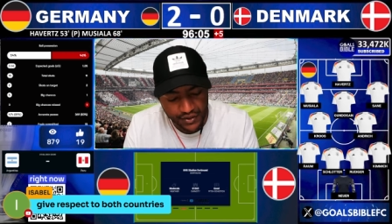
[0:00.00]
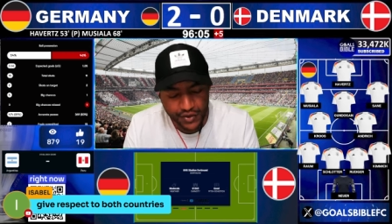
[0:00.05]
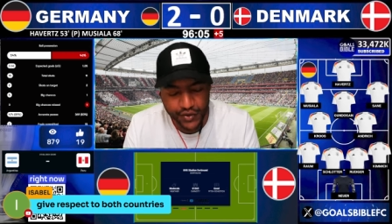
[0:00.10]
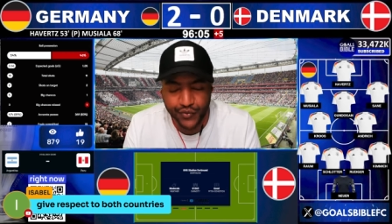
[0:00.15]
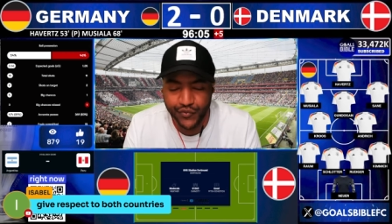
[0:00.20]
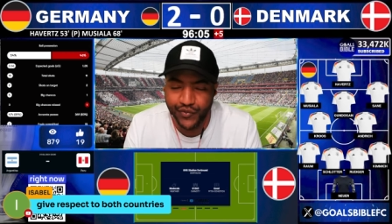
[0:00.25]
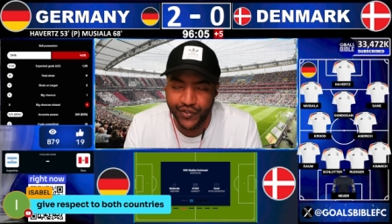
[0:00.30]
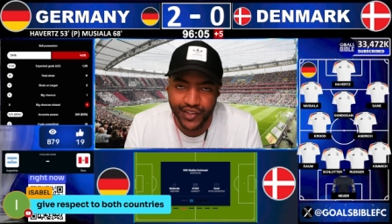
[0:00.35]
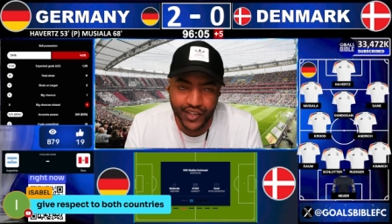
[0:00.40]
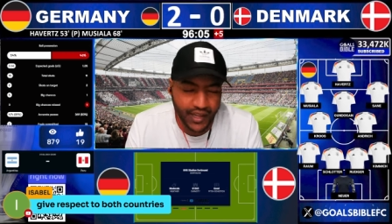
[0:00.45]

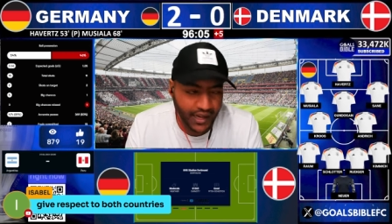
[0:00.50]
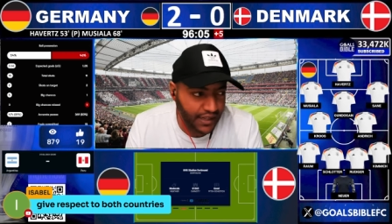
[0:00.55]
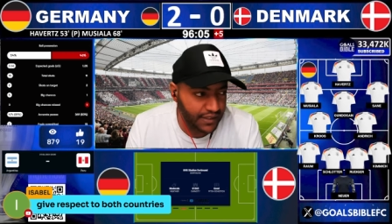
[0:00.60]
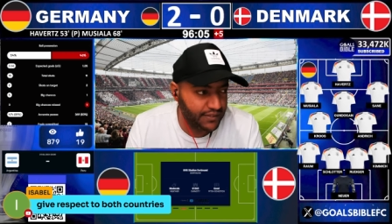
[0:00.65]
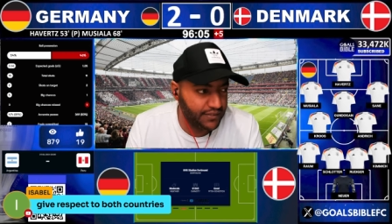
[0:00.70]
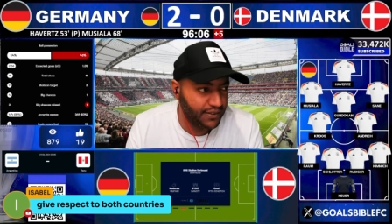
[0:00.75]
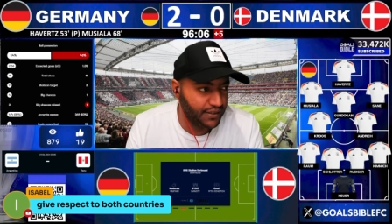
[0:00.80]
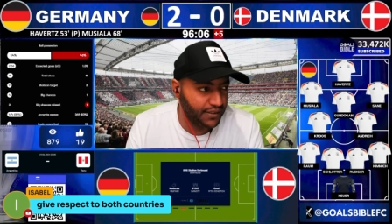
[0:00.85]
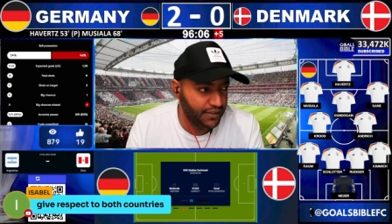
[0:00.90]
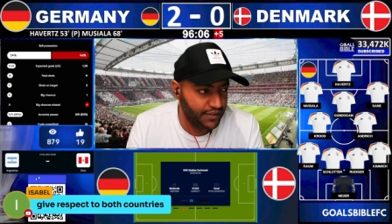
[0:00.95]
You've
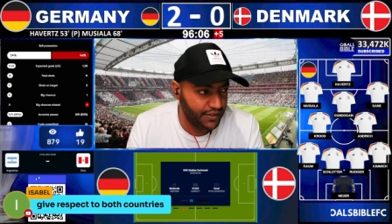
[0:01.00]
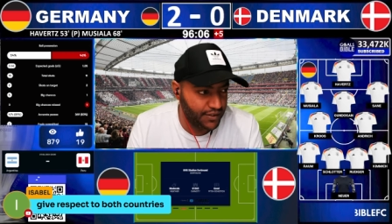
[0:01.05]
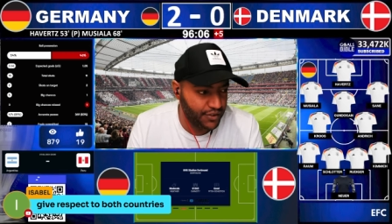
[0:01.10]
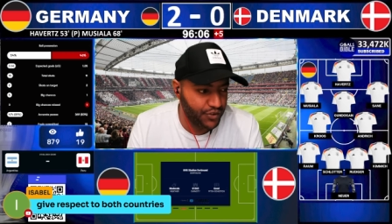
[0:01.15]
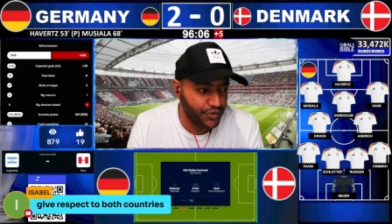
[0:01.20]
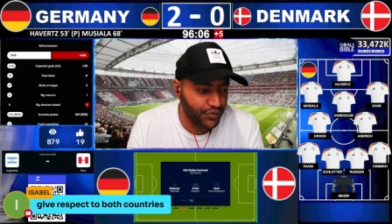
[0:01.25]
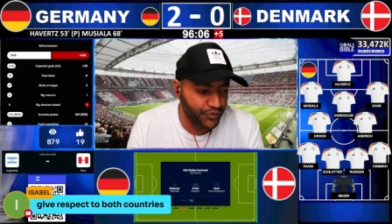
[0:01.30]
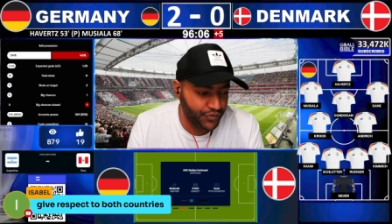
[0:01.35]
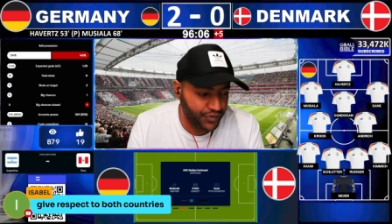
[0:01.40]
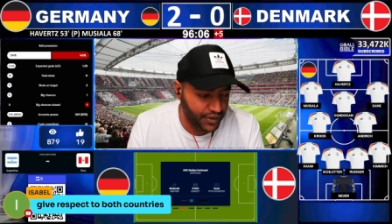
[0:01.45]
got to,
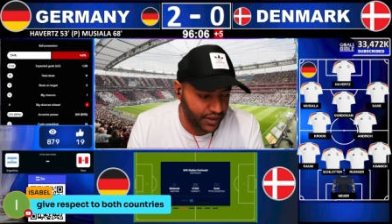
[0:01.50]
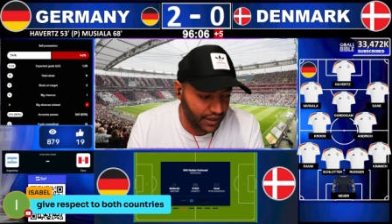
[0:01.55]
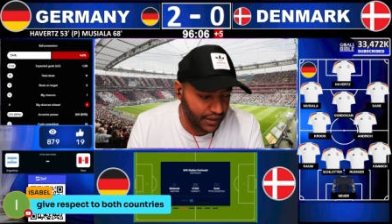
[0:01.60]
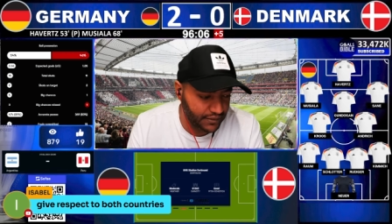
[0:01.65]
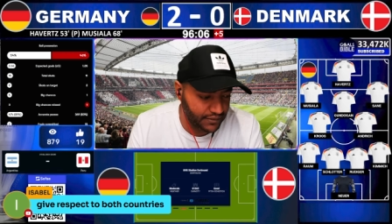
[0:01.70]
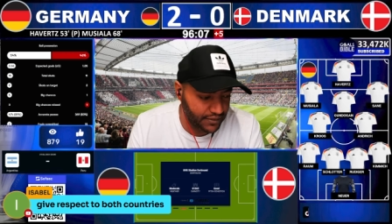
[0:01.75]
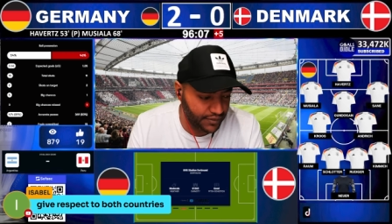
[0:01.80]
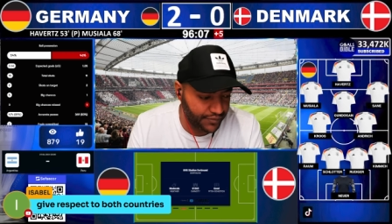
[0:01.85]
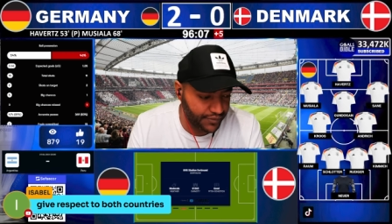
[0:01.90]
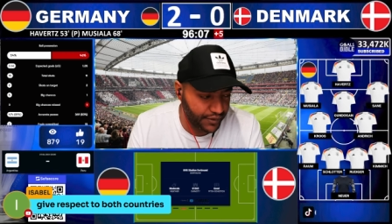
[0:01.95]
you've
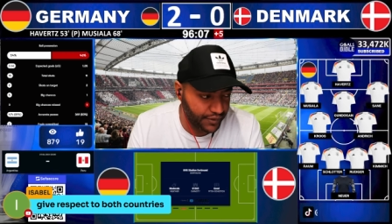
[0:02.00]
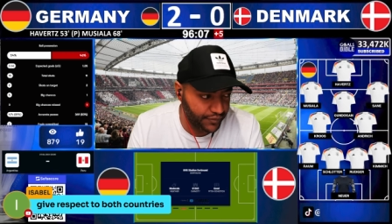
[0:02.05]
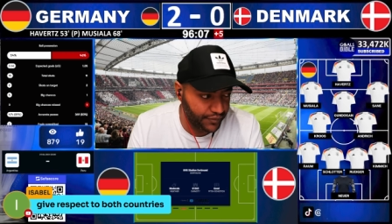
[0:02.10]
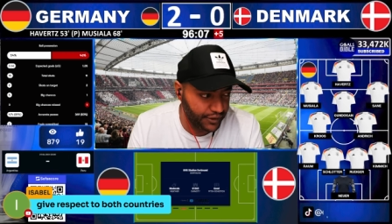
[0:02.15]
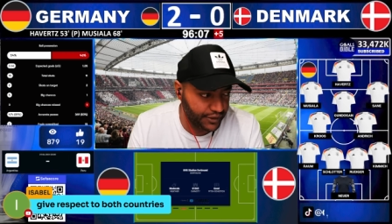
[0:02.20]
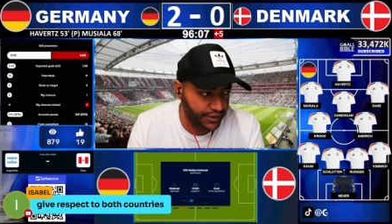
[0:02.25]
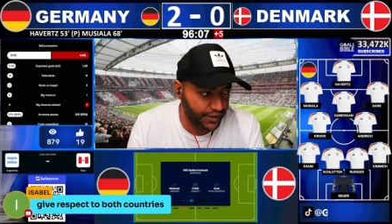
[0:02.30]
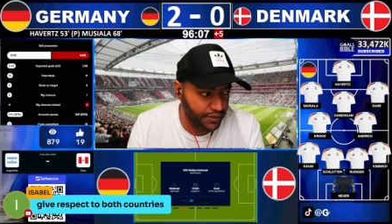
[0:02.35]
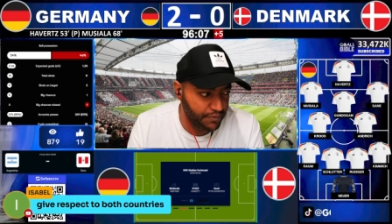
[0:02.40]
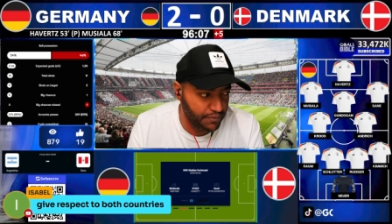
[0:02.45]
got to feel
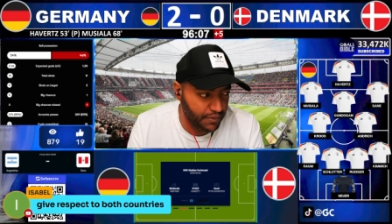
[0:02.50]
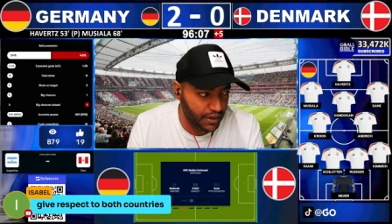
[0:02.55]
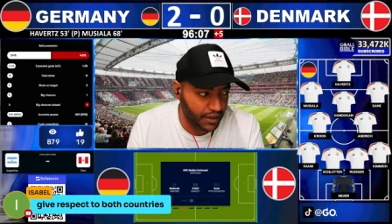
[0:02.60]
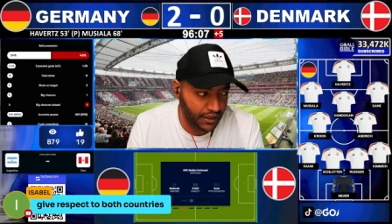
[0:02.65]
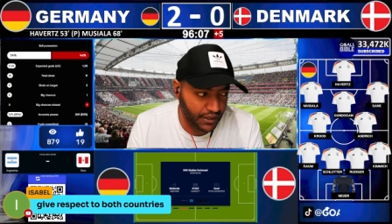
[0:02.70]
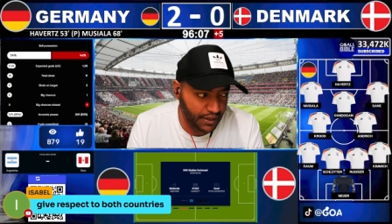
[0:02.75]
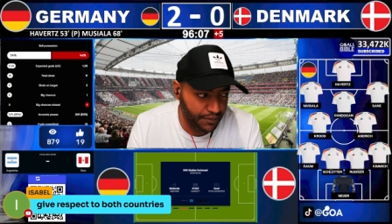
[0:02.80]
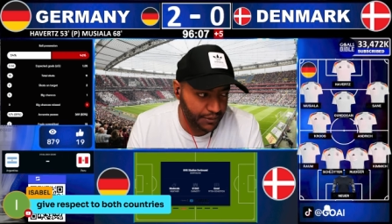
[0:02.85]
for Denmark.